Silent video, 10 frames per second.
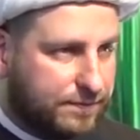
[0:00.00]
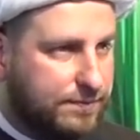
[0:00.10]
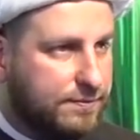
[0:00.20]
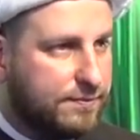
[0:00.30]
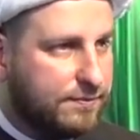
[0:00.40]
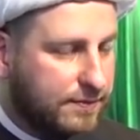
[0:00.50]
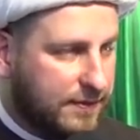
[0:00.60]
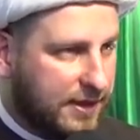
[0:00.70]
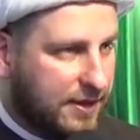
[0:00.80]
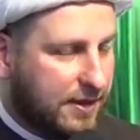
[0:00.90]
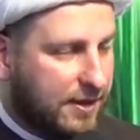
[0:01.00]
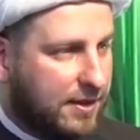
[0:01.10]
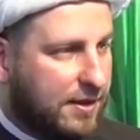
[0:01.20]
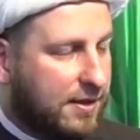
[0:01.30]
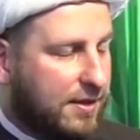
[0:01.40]

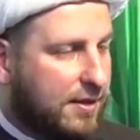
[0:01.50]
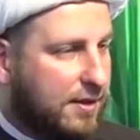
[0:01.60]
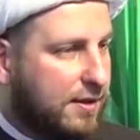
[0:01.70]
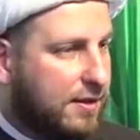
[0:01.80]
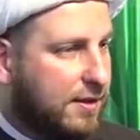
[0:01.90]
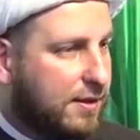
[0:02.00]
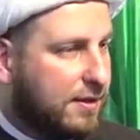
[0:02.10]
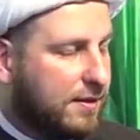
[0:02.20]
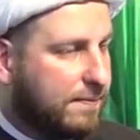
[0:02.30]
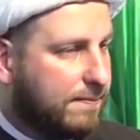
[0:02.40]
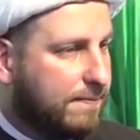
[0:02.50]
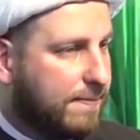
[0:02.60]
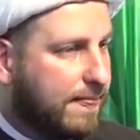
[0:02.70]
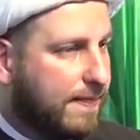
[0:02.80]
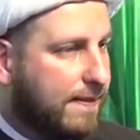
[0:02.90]

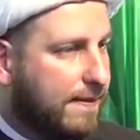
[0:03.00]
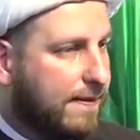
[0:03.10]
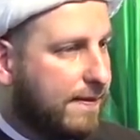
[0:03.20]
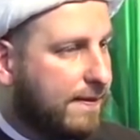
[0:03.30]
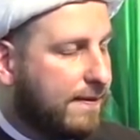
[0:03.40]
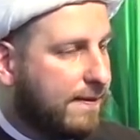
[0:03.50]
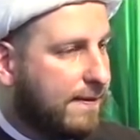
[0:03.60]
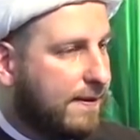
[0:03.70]
Nobody speaks.